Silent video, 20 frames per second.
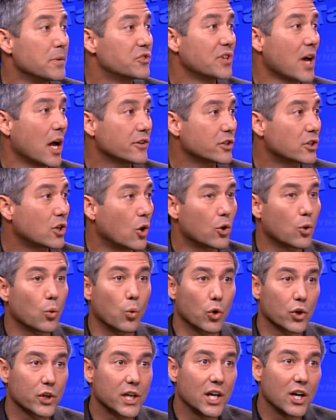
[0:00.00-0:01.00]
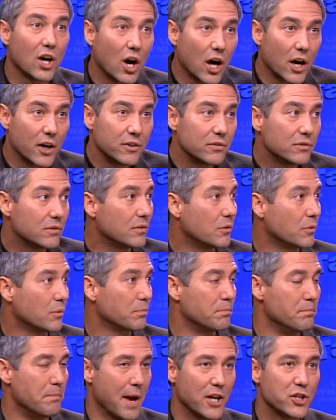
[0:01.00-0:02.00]
in South Dakota working on
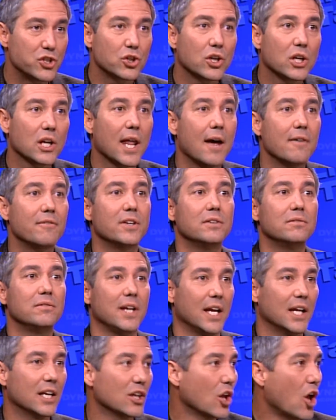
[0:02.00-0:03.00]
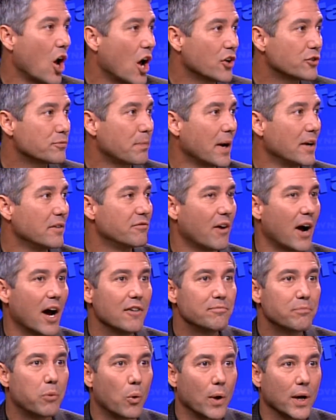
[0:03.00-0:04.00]
Measure 11. It lost by
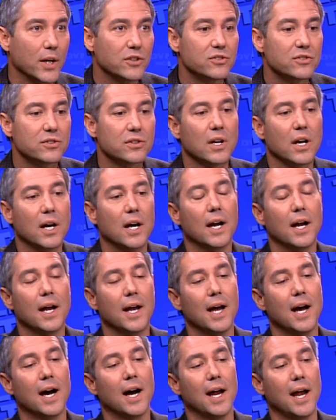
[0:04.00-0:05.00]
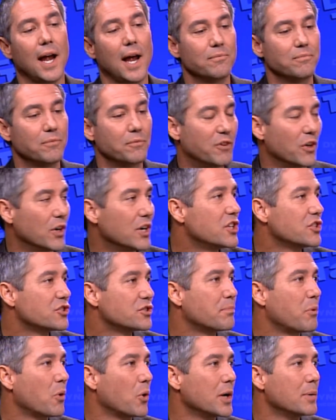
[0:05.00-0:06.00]
5 points. I'm very
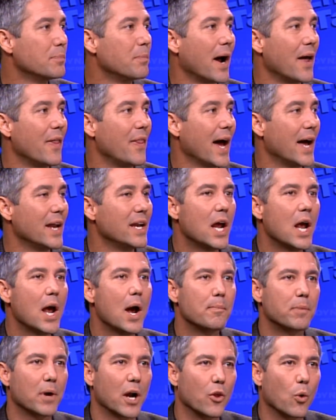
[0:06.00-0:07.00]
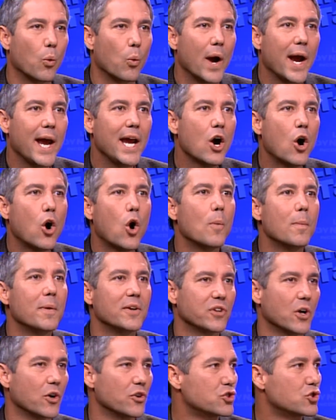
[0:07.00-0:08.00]
disappointed by that. But on the way home,
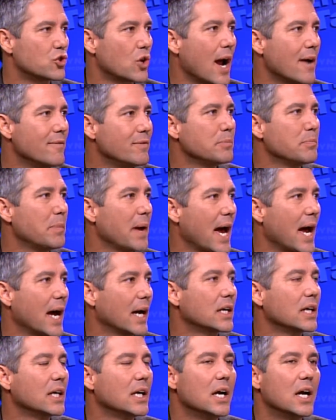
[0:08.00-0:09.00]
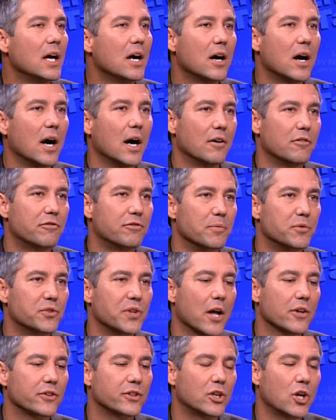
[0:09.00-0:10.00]
as I was driving back from
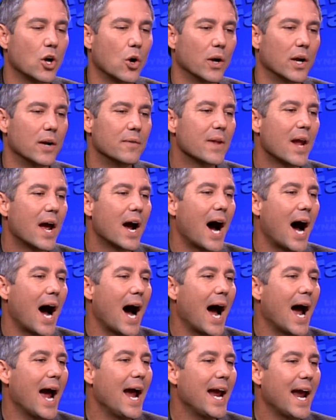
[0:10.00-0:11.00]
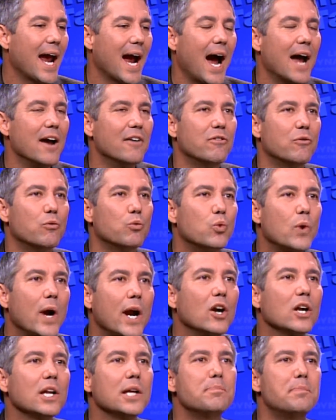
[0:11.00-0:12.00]
South Dakota, I've
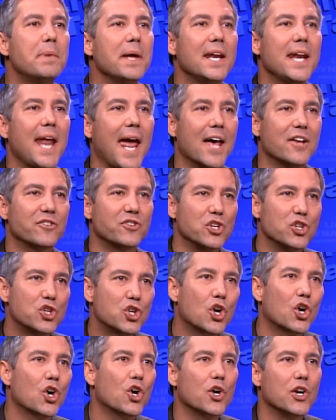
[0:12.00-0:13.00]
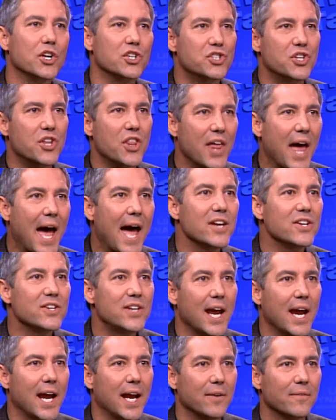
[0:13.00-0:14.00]
rarely been as encouraged that
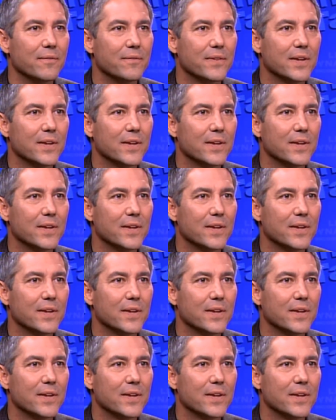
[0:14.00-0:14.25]
day